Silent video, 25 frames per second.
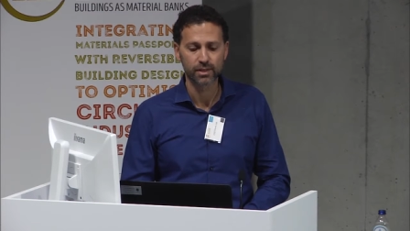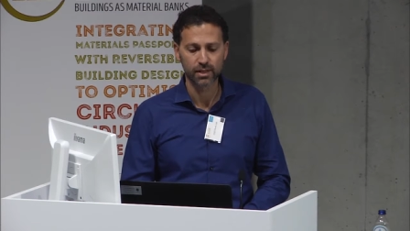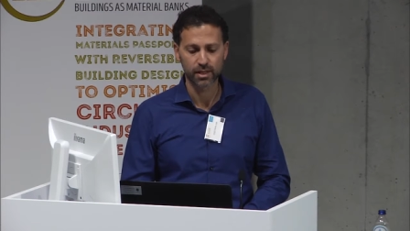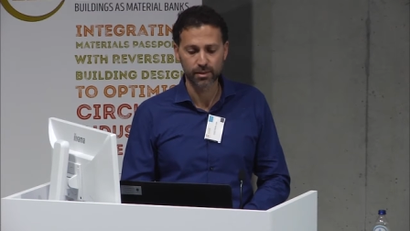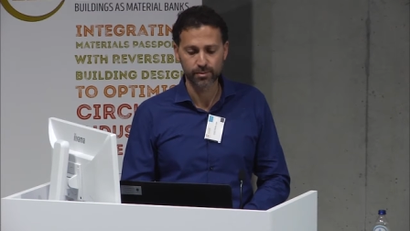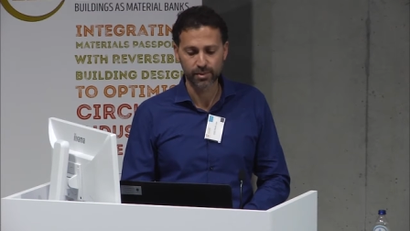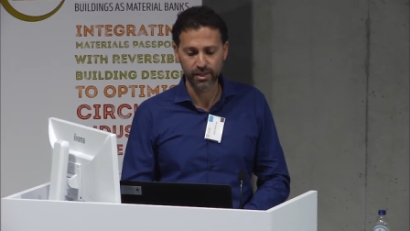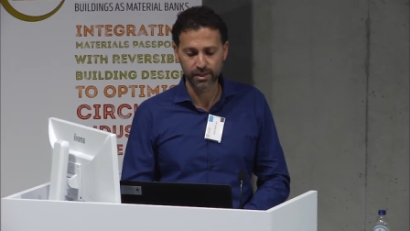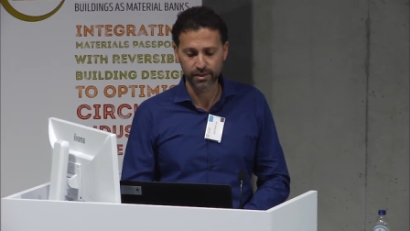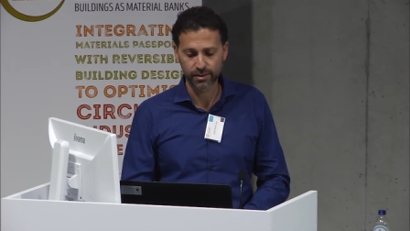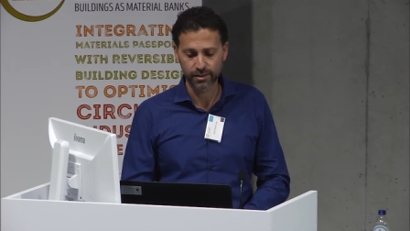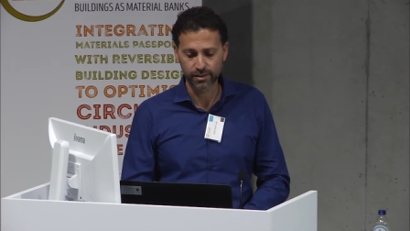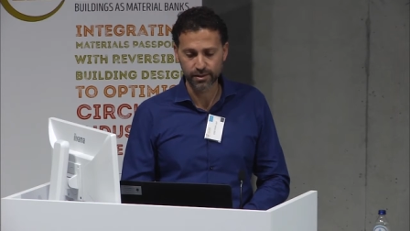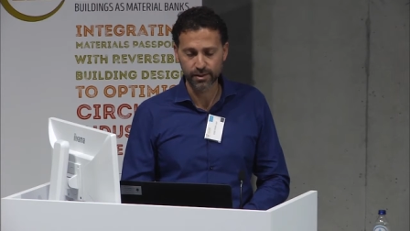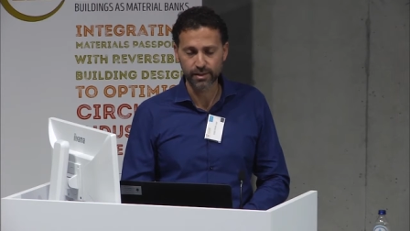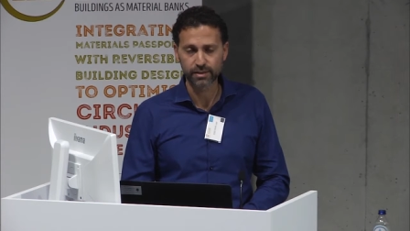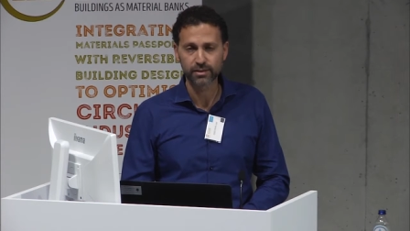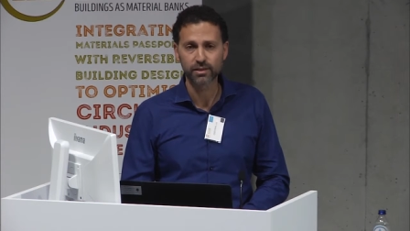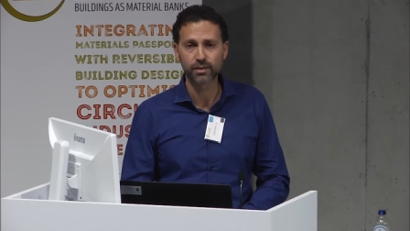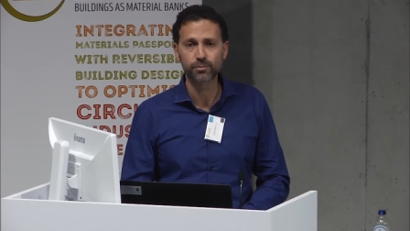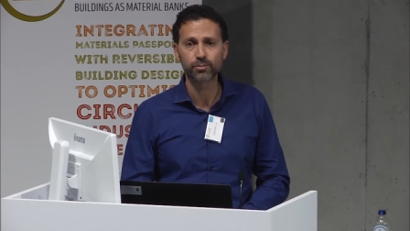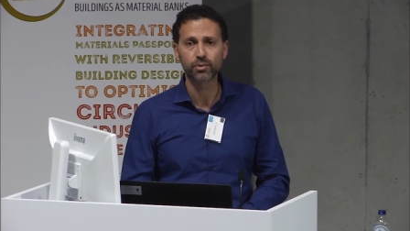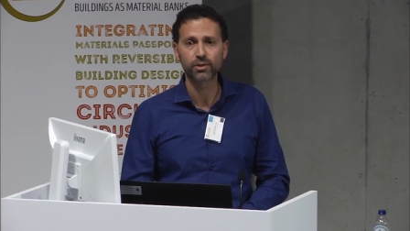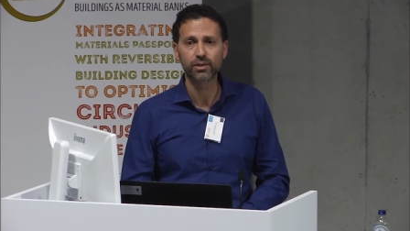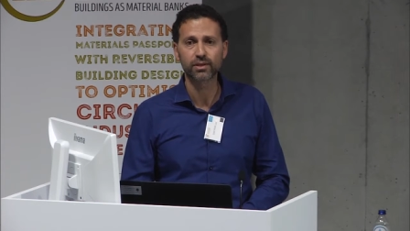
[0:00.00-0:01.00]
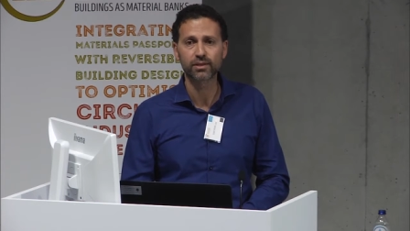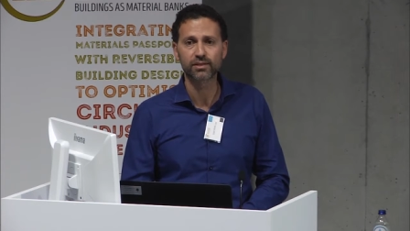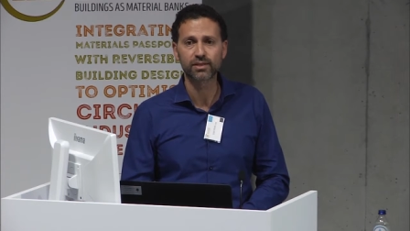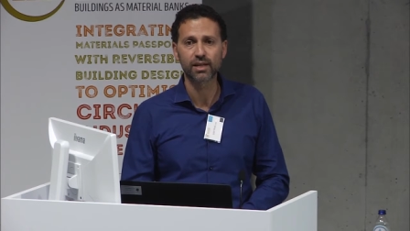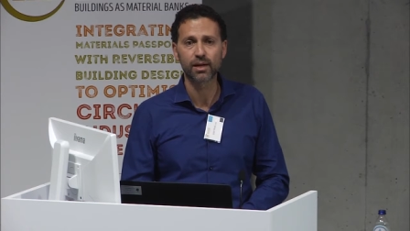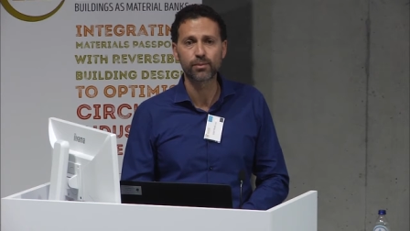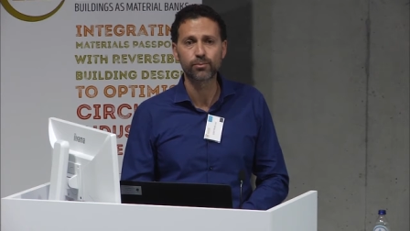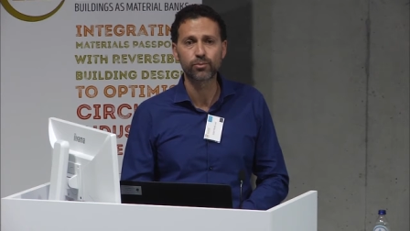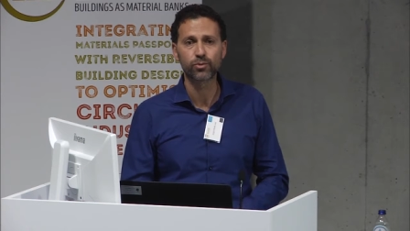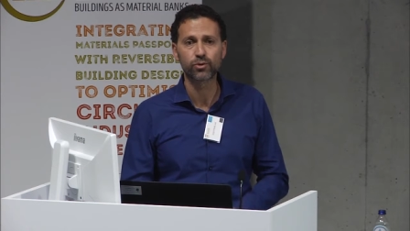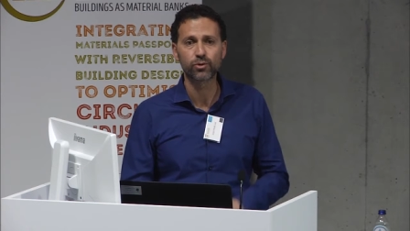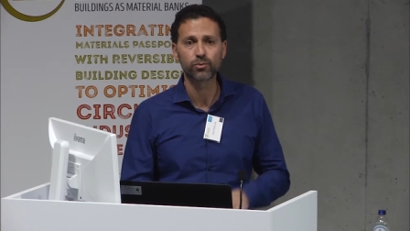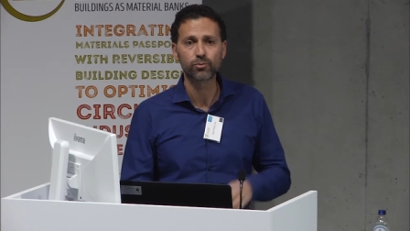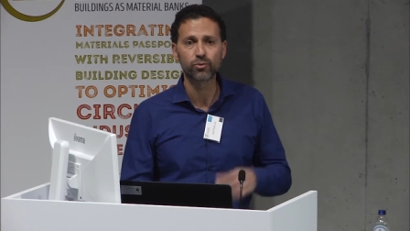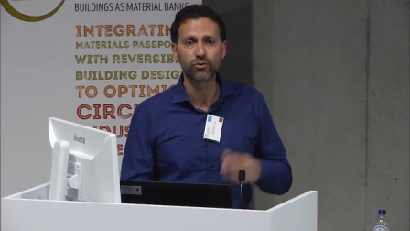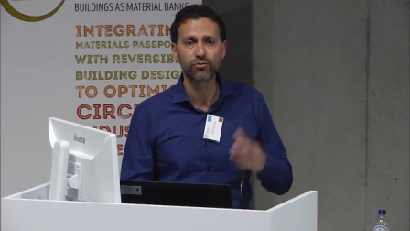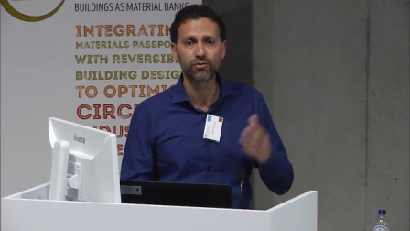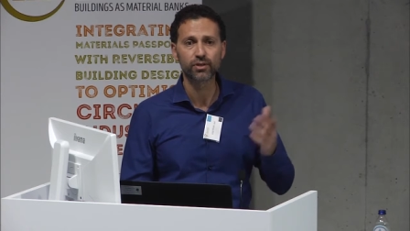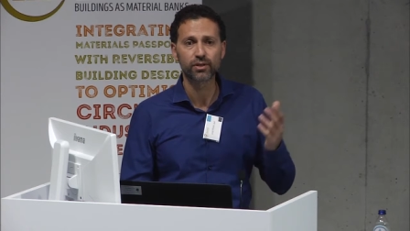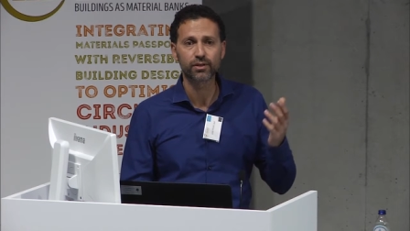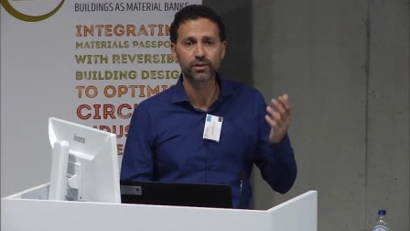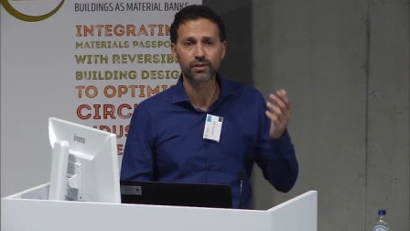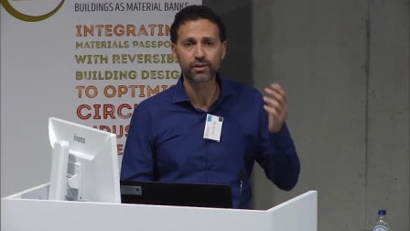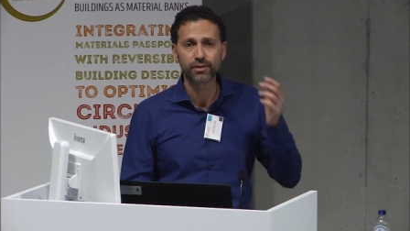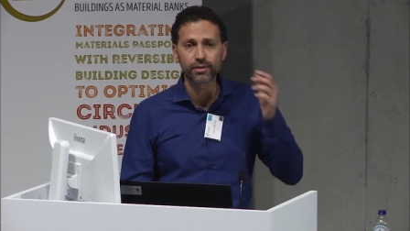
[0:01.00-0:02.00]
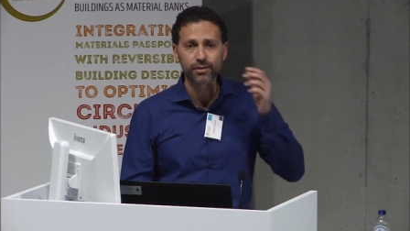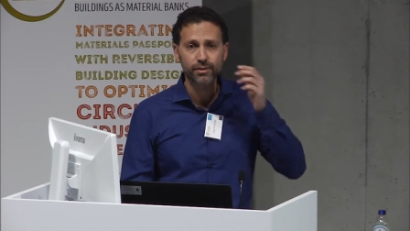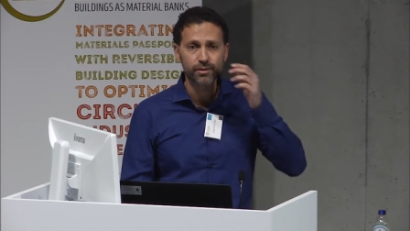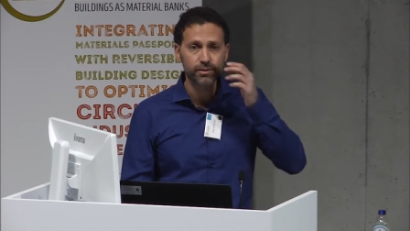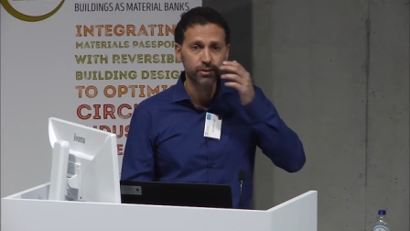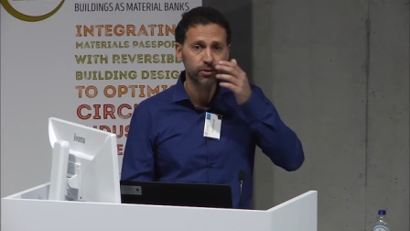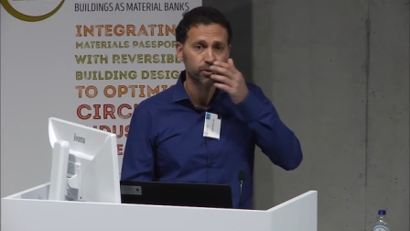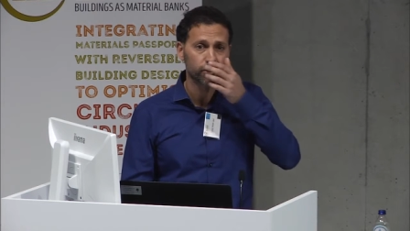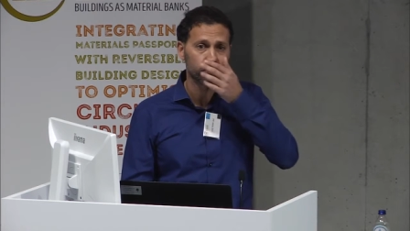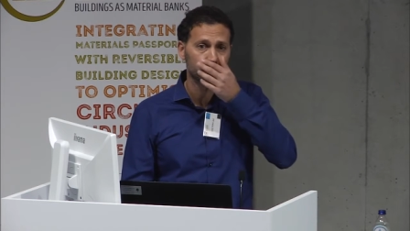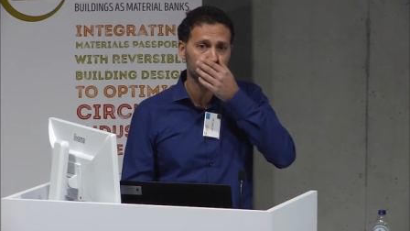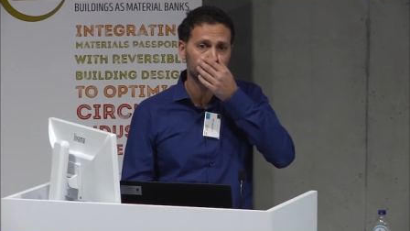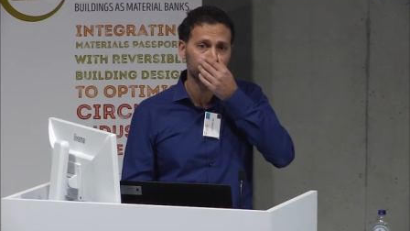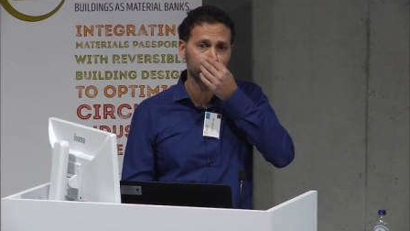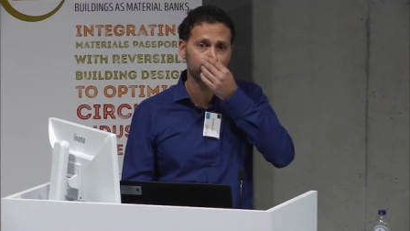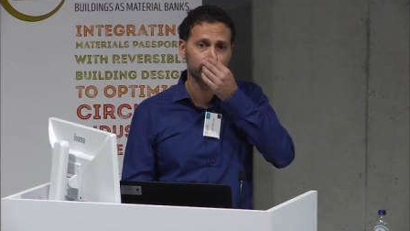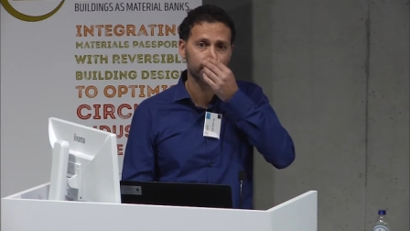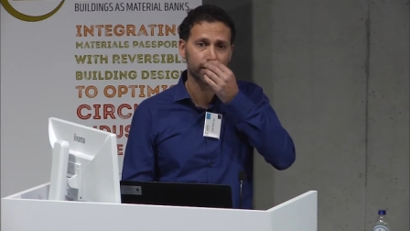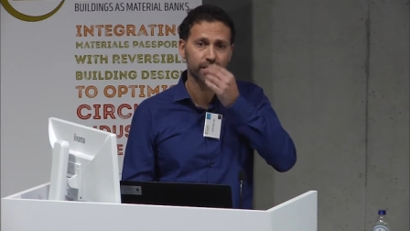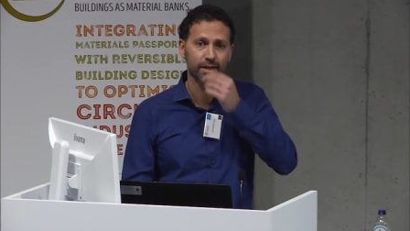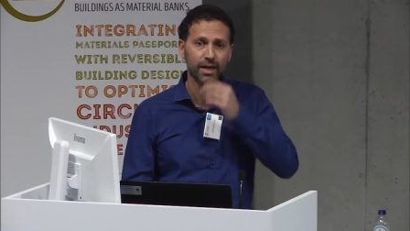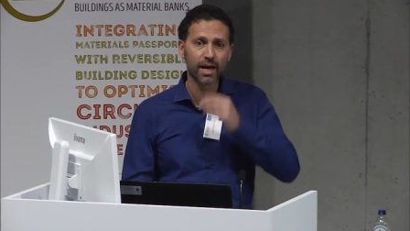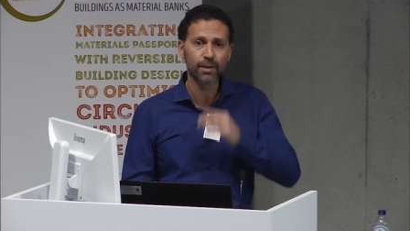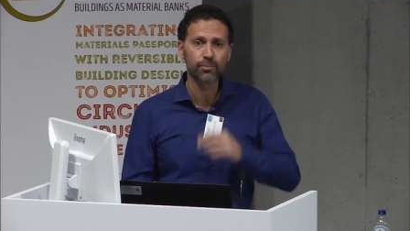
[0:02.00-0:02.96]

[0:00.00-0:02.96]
I mean, a simple example, moving, uh, you know, with uh,